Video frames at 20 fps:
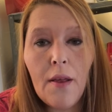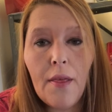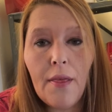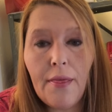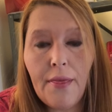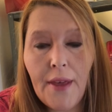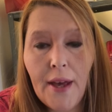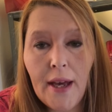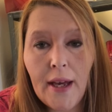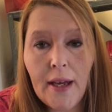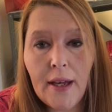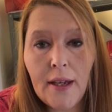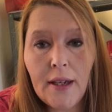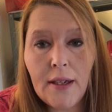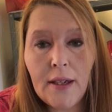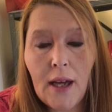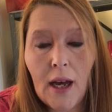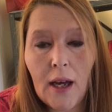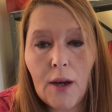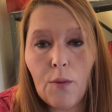
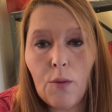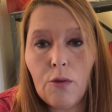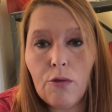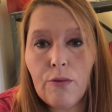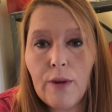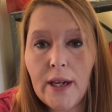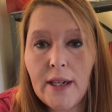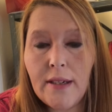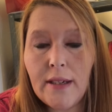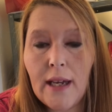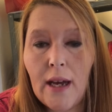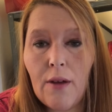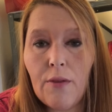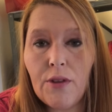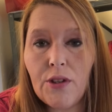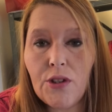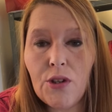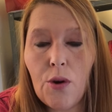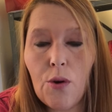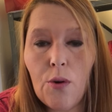Then I will write down
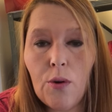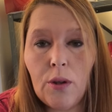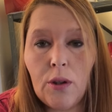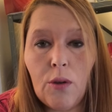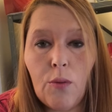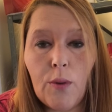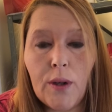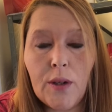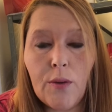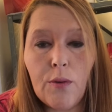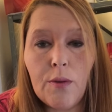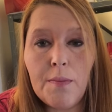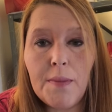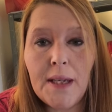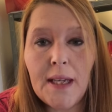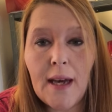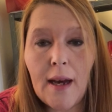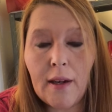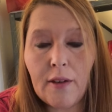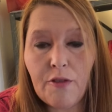the total, what it would
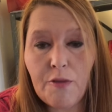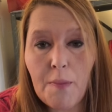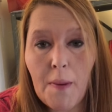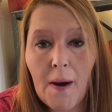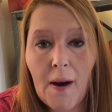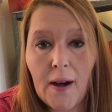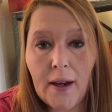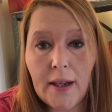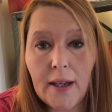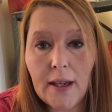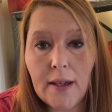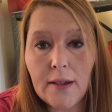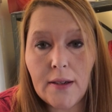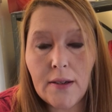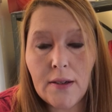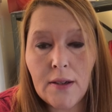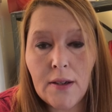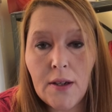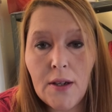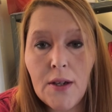be out of
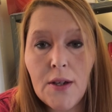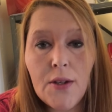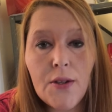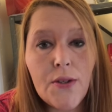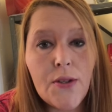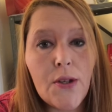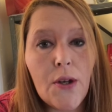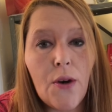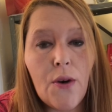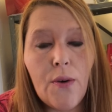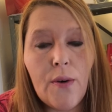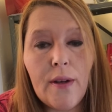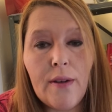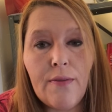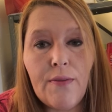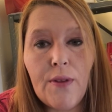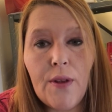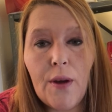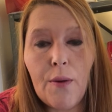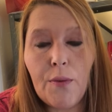pocket. So
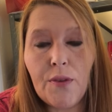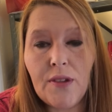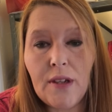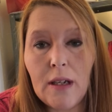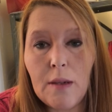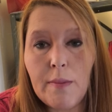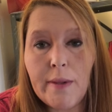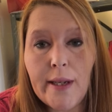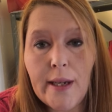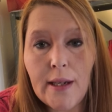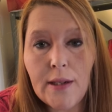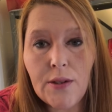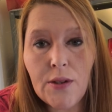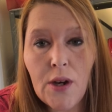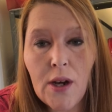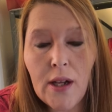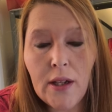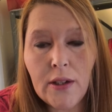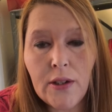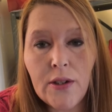if that was going to be
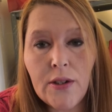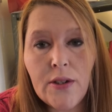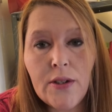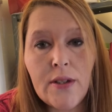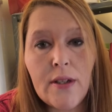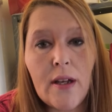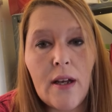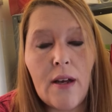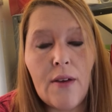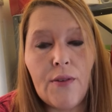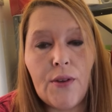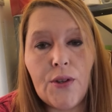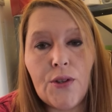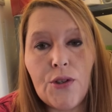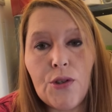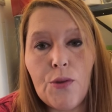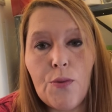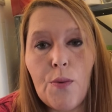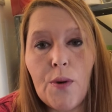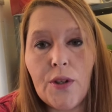$8, I've got
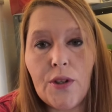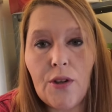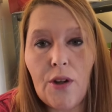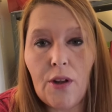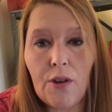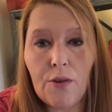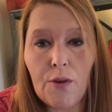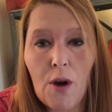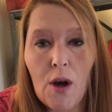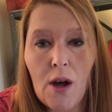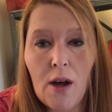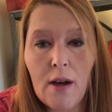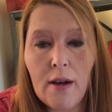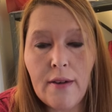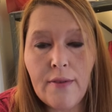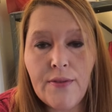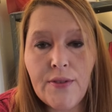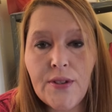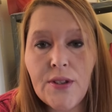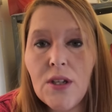2 $1
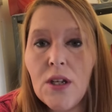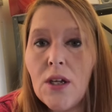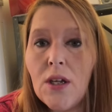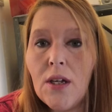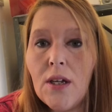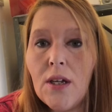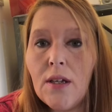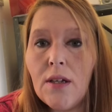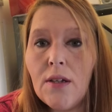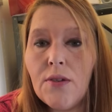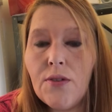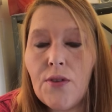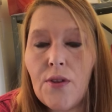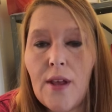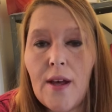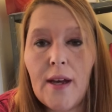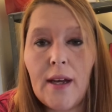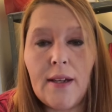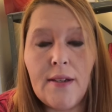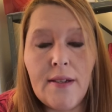offs. So
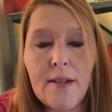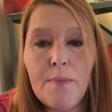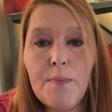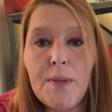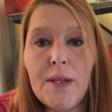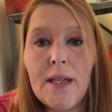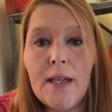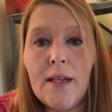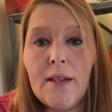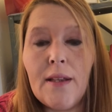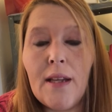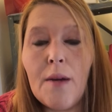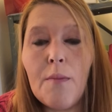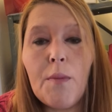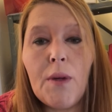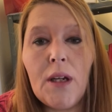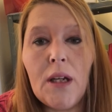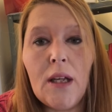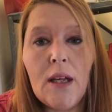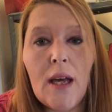that ends up being that
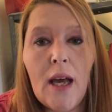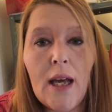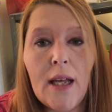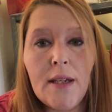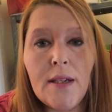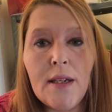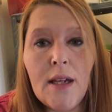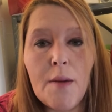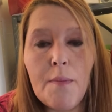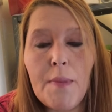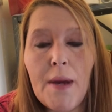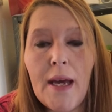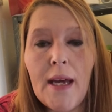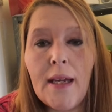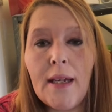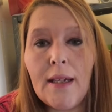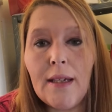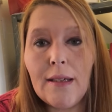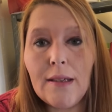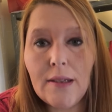I'm going to end up
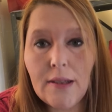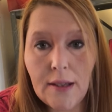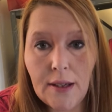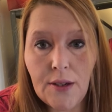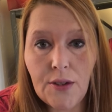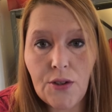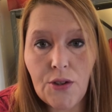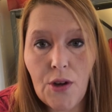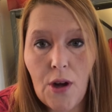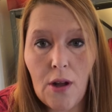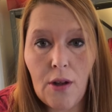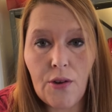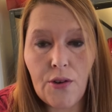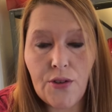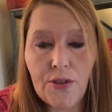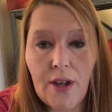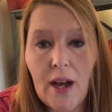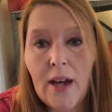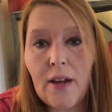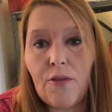paying
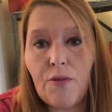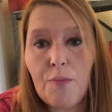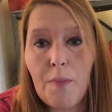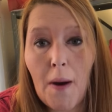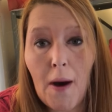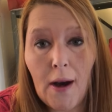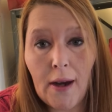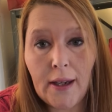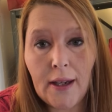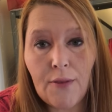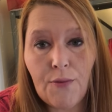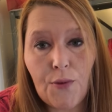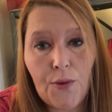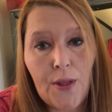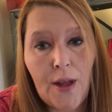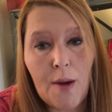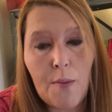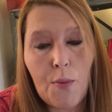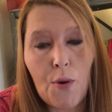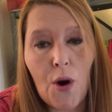$6 out of pocket for
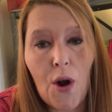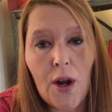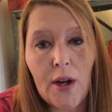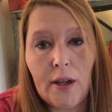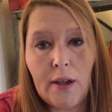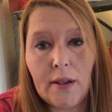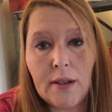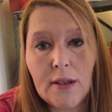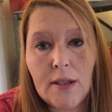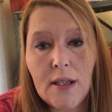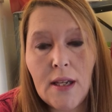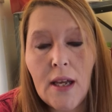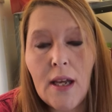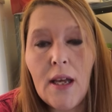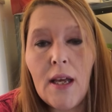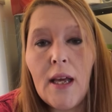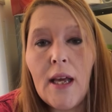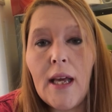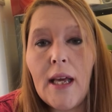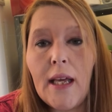that product.
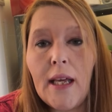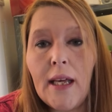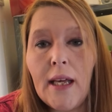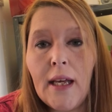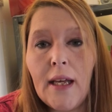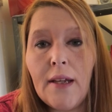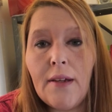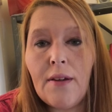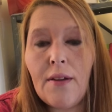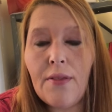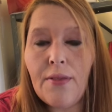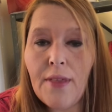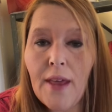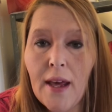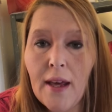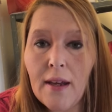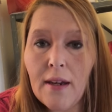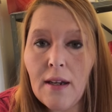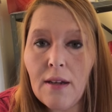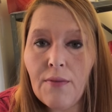And
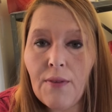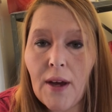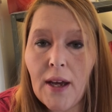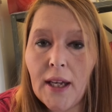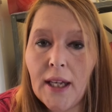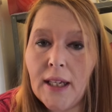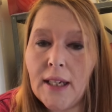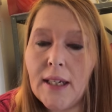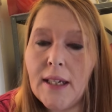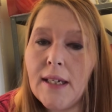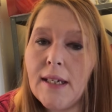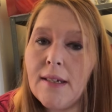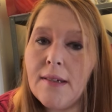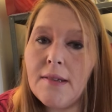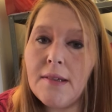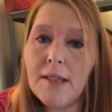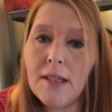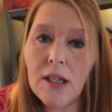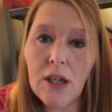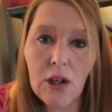then if I get a
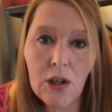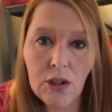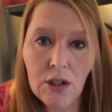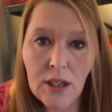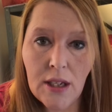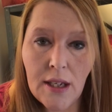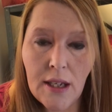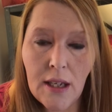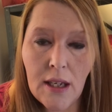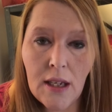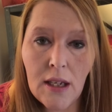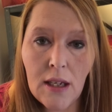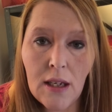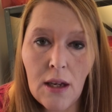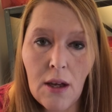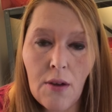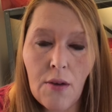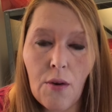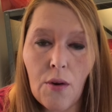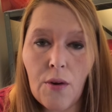
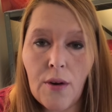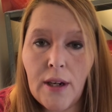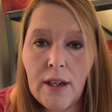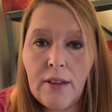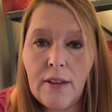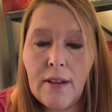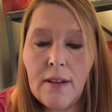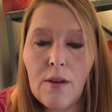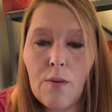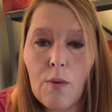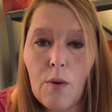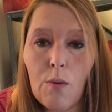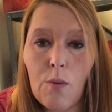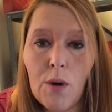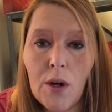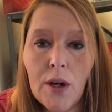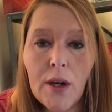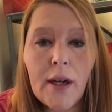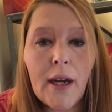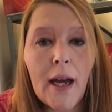CRT or anything that will
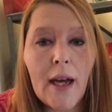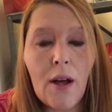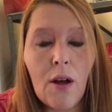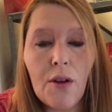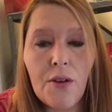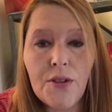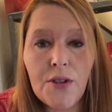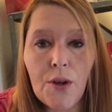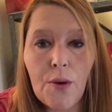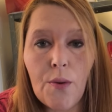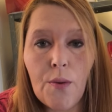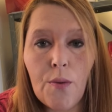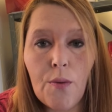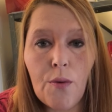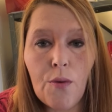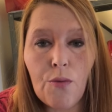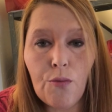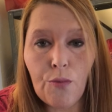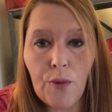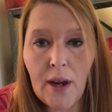work, I
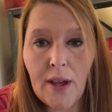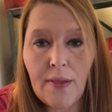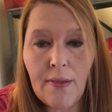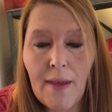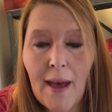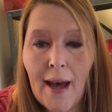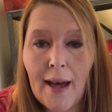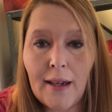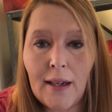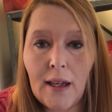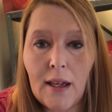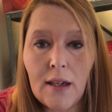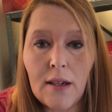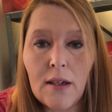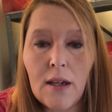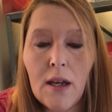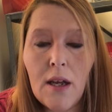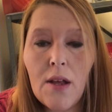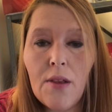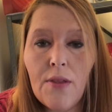also write that
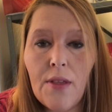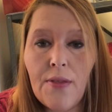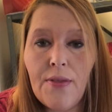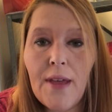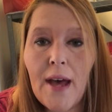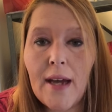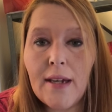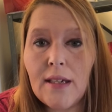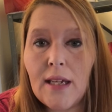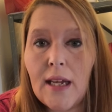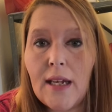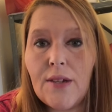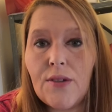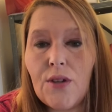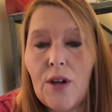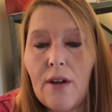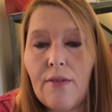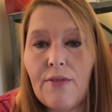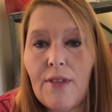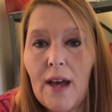in, that
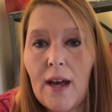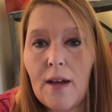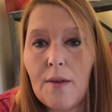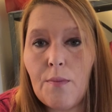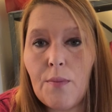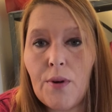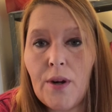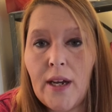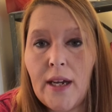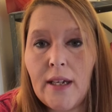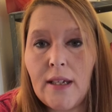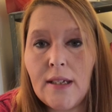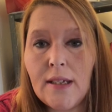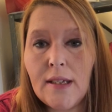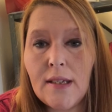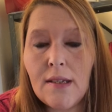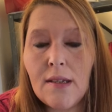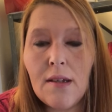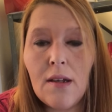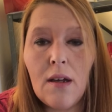takes off that
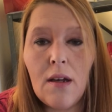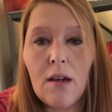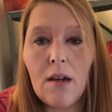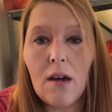price.